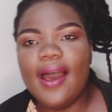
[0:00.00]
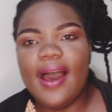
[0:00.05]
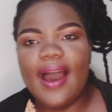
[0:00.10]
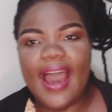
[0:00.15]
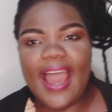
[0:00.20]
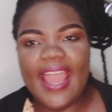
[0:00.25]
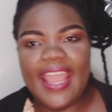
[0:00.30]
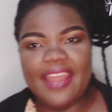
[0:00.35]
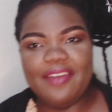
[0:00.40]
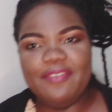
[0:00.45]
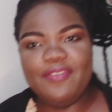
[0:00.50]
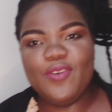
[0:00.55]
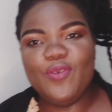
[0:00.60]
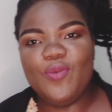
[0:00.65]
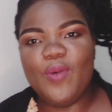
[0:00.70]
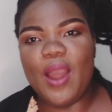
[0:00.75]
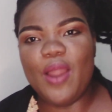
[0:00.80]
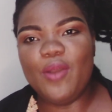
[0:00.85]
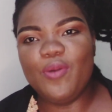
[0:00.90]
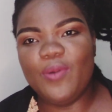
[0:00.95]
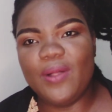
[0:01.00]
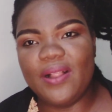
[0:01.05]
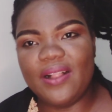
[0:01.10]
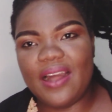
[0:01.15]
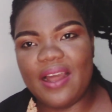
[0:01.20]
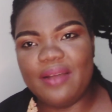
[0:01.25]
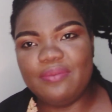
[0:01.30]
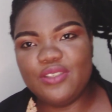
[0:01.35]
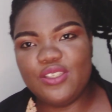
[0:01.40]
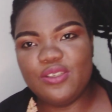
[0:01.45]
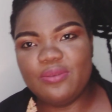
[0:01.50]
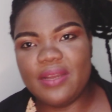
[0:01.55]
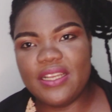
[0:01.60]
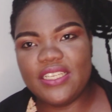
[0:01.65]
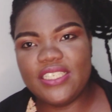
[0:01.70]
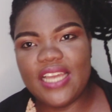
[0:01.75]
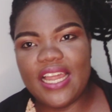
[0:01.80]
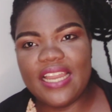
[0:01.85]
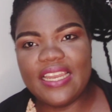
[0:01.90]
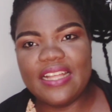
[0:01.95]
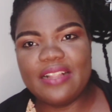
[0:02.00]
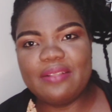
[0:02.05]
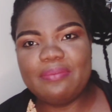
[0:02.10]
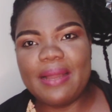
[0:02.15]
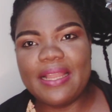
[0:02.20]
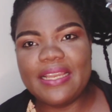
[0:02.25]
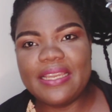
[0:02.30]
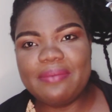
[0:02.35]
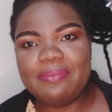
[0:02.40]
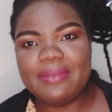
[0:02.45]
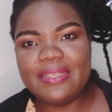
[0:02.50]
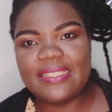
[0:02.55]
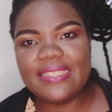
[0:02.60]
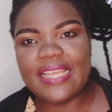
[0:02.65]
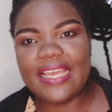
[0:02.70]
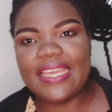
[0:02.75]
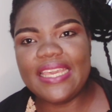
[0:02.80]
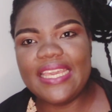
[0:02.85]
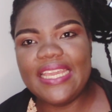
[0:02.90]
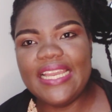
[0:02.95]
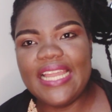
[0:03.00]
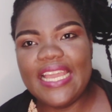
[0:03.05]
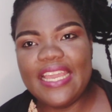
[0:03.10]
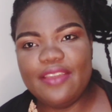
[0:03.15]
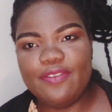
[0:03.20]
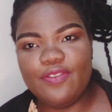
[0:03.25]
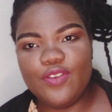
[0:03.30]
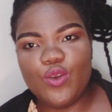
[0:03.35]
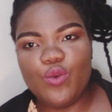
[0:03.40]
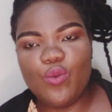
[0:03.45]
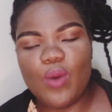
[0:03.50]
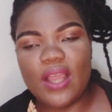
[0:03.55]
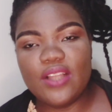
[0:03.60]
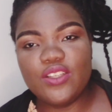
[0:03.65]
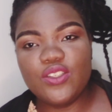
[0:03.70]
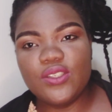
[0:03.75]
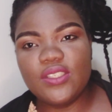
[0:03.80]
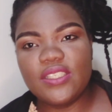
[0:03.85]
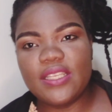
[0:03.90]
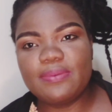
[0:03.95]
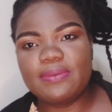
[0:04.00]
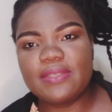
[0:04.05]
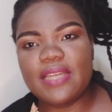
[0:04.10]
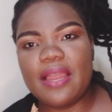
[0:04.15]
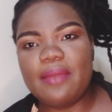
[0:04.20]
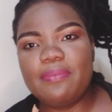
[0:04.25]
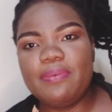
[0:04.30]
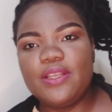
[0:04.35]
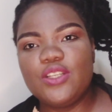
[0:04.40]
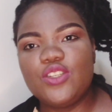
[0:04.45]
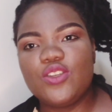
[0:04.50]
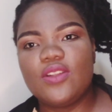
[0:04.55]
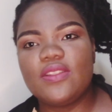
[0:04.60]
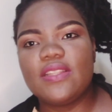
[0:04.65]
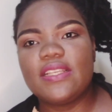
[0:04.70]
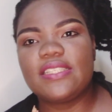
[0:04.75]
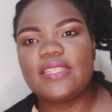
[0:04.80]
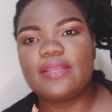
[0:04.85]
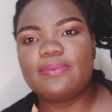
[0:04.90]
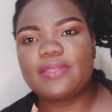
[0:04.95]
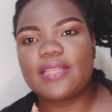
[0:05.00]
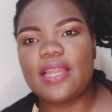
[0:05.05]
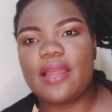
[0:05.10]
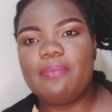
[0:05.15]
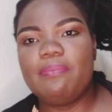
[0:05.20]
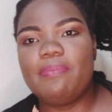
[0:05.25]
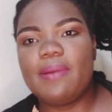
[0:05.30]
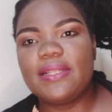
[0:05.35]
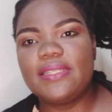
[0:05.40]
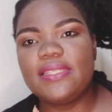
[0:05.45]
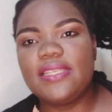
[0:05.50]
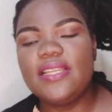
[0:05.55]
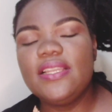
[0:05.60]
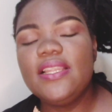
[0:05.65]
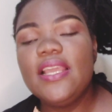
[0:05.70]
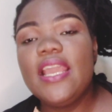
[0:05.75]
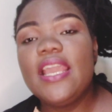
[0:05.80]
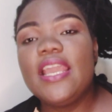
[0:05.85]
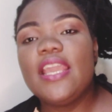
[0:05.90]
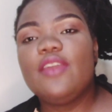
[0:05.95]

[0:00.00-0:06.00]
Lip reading: Hi everyone, welcome to my channel. My name is Sakile. If you want to subscribe, hit on the subscribe button.